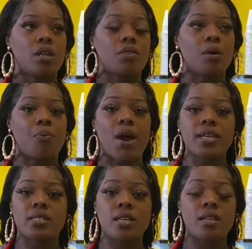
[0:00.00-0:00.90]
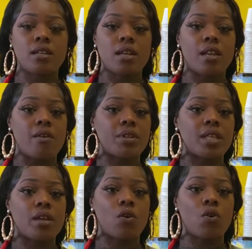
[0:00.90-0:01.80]
The pricing and
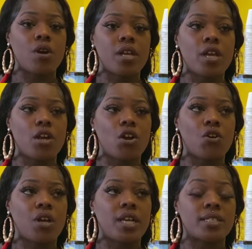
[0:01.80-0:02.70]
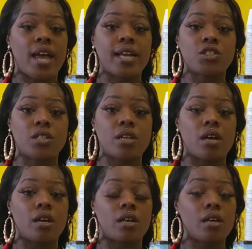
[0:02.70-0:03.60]
everything on here is actually
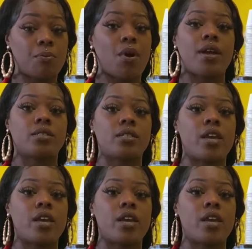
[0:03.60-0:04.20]
a good price